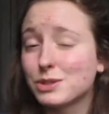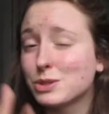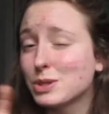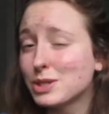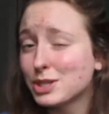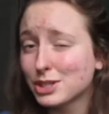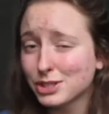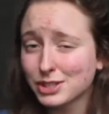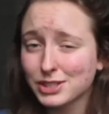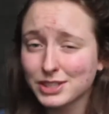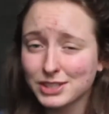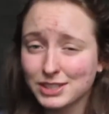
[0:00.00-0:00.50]
So I
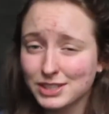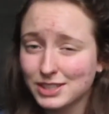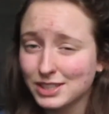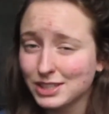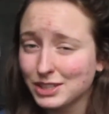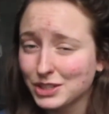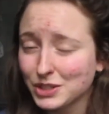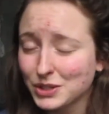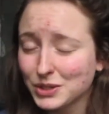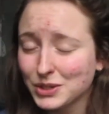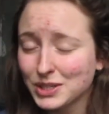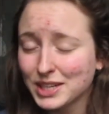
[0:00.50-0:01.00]
just
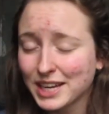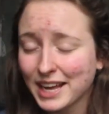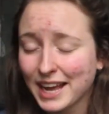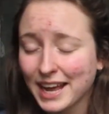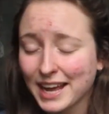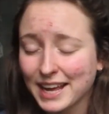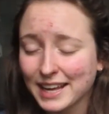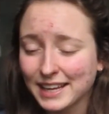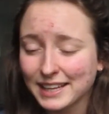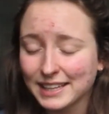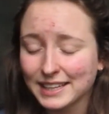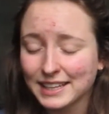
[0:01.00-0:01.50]
continued
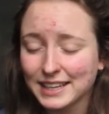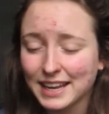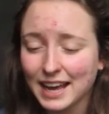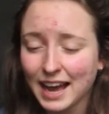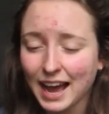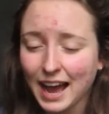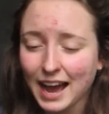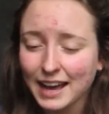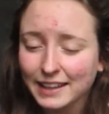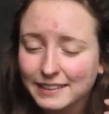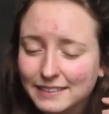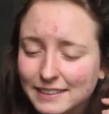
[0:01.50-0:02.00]
and
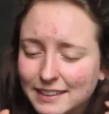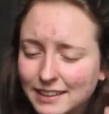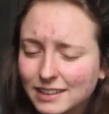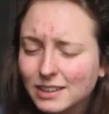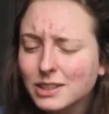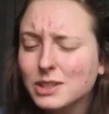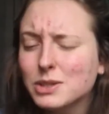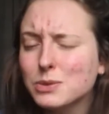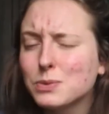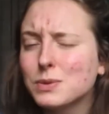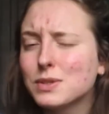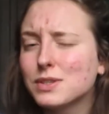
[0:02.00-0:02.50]
I think
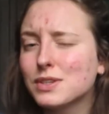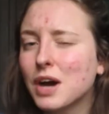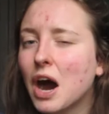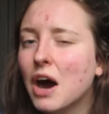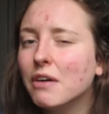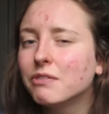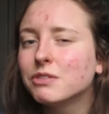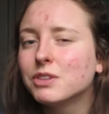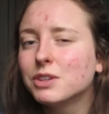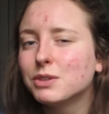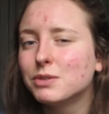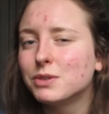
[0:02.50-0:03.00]
this was
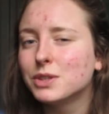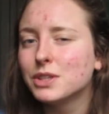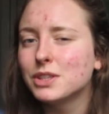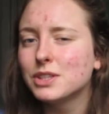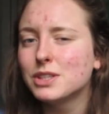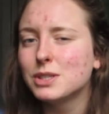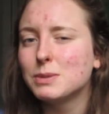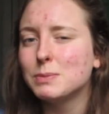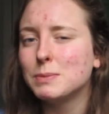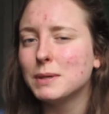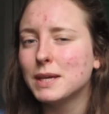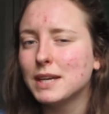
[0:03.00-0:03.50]

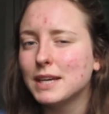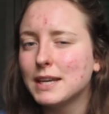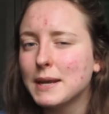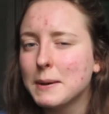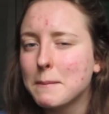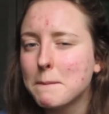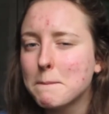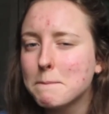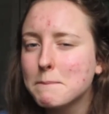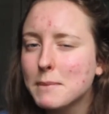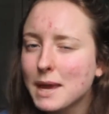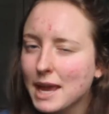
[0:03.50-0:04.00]
afterwards, but
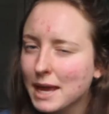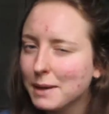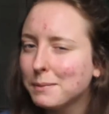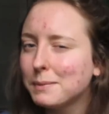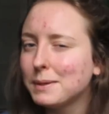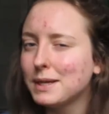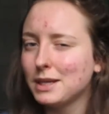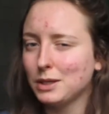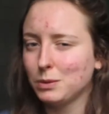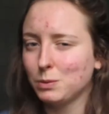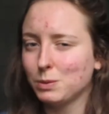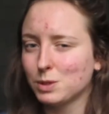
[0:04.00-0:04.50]

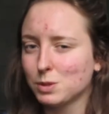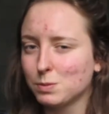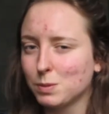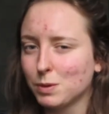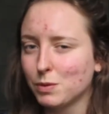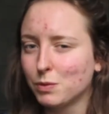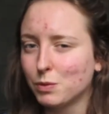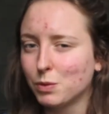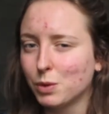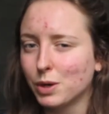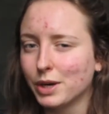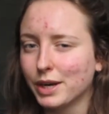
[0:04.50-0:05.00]
maybe it was
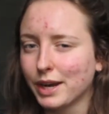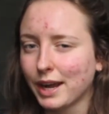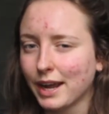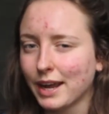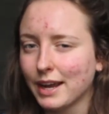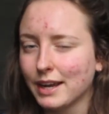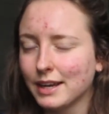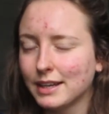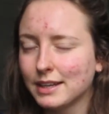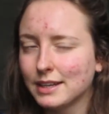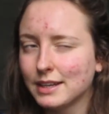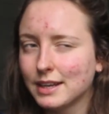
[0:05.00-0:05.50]

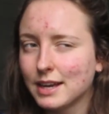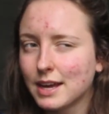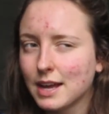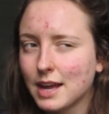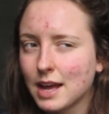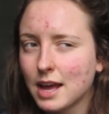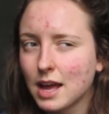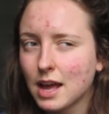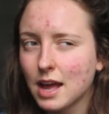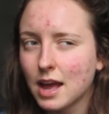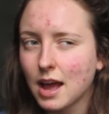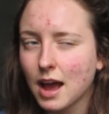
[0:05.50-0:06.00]
beforehand.
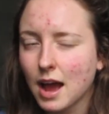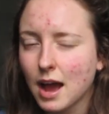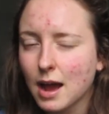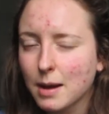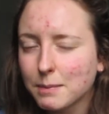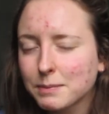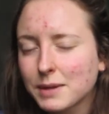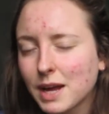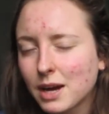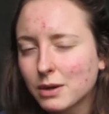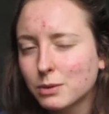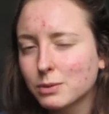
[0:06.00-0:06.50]

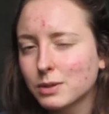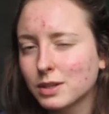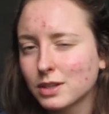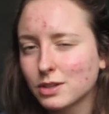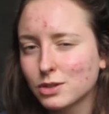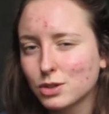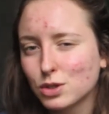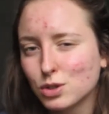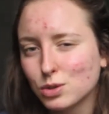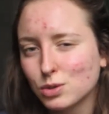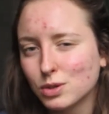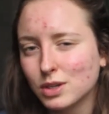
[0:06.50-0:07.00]
I'm not really
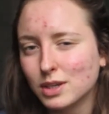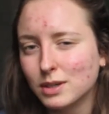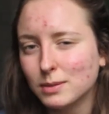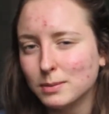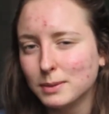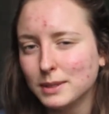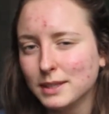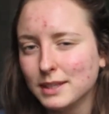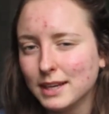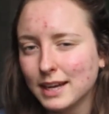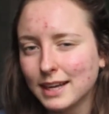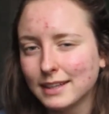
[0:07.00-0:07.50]
sure,
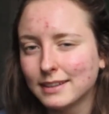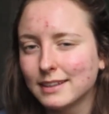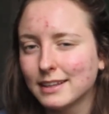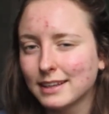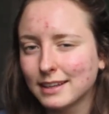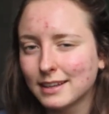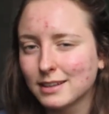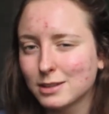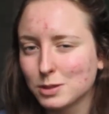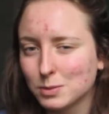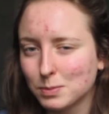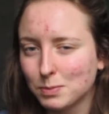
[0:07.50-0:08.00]
but I
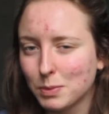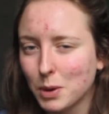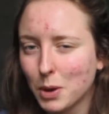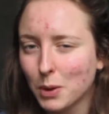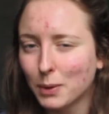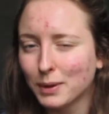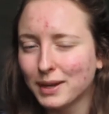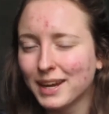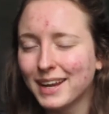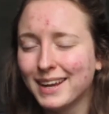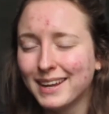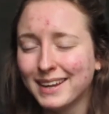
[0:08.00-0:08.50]
think it's
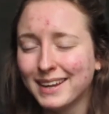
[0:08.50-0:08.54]
both.